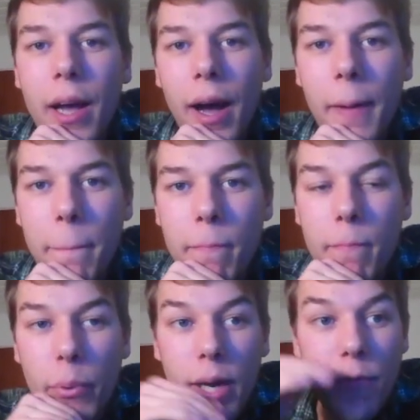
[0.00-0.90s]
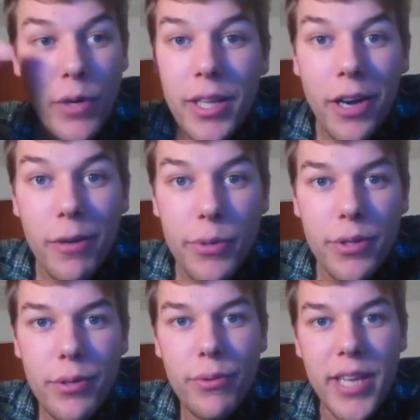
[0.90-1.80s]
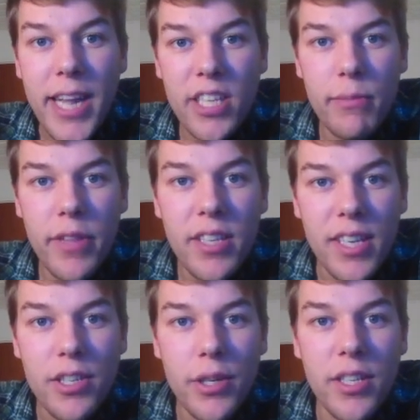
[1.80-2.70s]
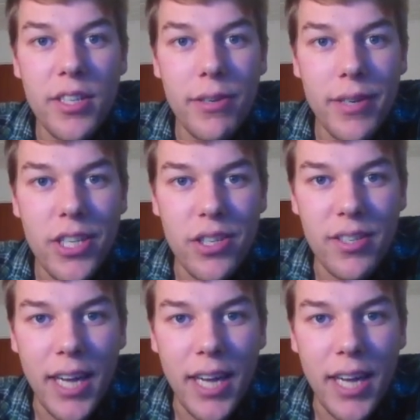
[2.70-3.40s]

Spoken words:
But I really hope you do take some of these into considerations.